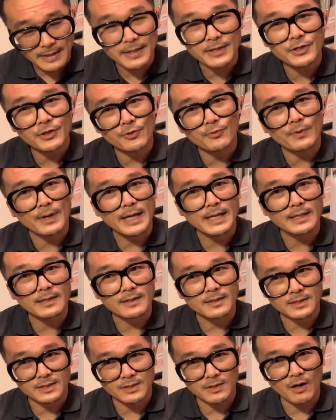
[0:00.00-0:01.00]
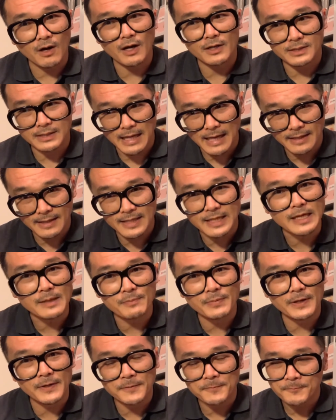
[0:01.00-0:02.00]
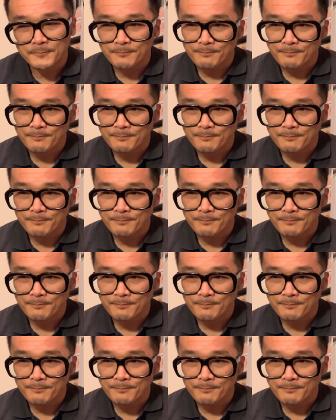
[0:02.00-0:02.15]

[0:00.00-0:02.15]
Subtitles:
integrate the song, to keep it,